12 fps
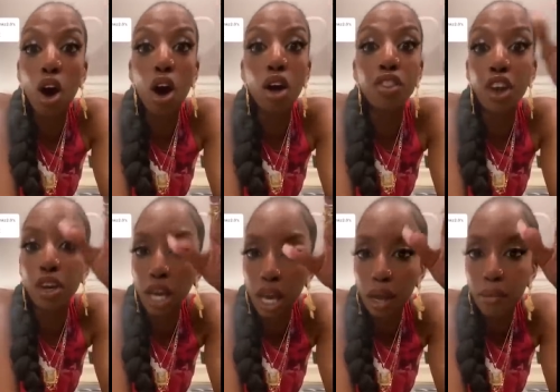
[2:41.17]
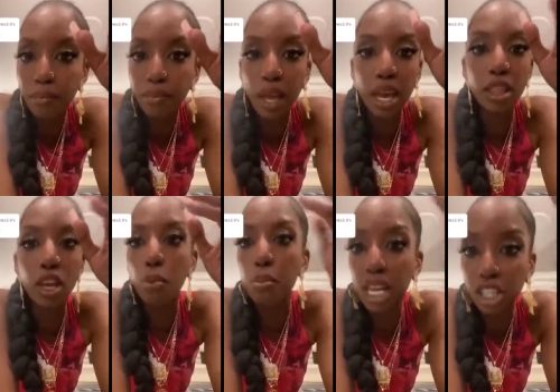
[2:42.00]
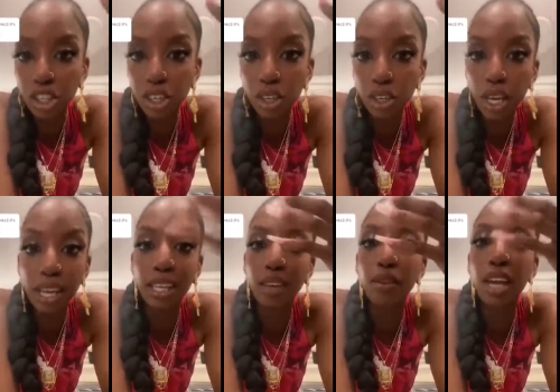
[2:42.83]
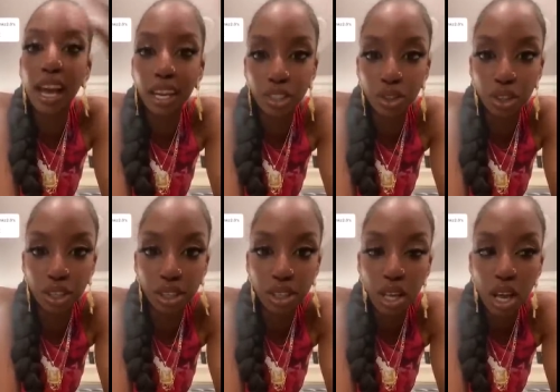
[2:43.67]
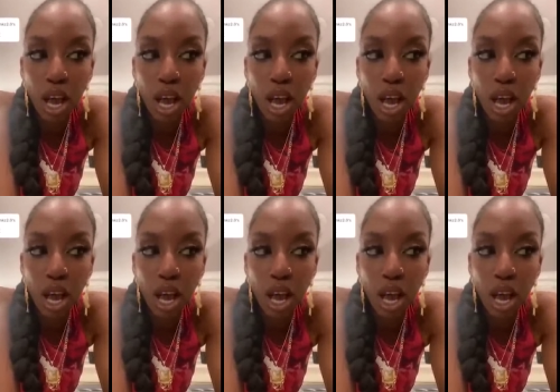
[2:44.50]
their name, their major, and even extras.